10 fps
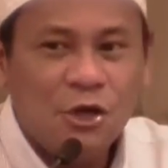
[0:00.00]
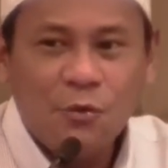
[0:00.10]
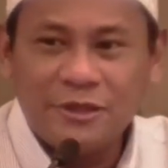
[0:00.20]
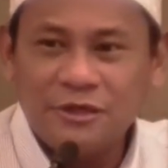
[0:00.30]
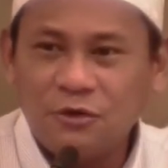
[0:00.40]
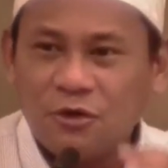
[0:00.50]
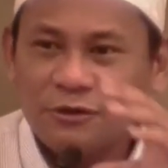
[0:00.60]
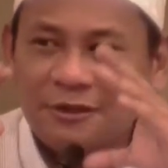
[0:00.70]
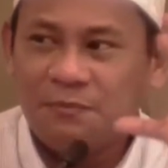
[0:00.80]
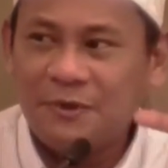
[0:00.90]
whether you
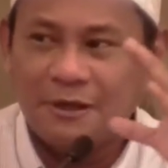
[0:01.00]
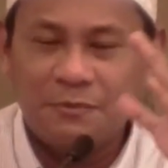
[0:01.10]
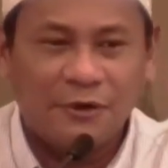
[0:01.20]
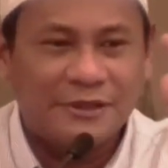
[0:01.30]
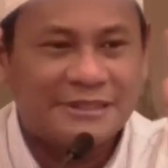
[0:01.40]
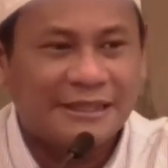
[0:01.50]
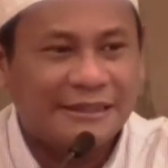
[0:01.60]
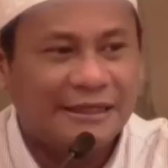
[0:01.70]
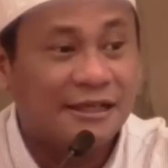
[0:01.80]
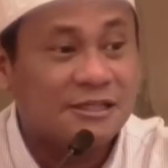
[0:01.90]
contemplate about His
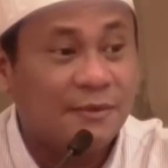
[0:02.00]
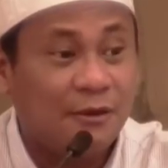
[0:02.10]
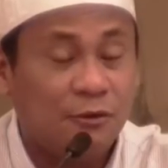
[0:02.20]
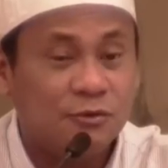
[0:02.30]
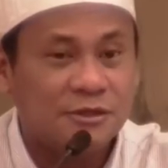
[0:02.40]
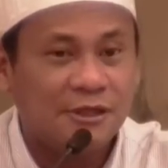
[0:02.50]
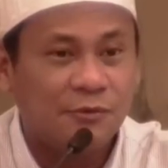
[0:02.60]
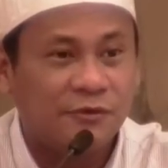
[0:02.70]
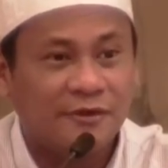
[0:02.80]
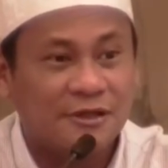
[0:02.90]
99 Asma'ul Husna
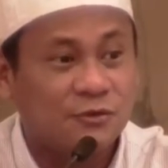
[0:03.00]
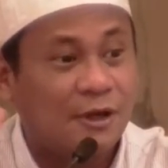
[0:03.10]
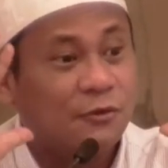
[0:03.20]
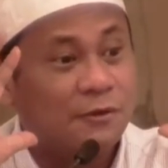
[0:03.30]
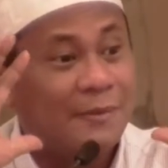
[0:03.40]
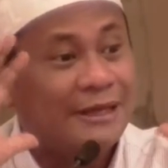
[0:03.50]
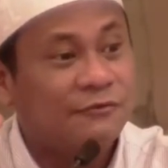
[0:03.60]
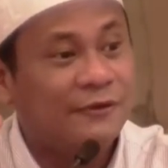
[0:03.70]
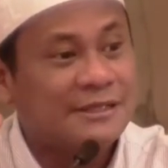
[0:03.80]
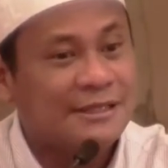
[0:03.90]
with regards to how He
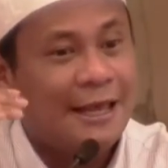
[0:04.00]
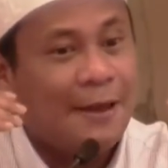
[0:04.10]
manifests,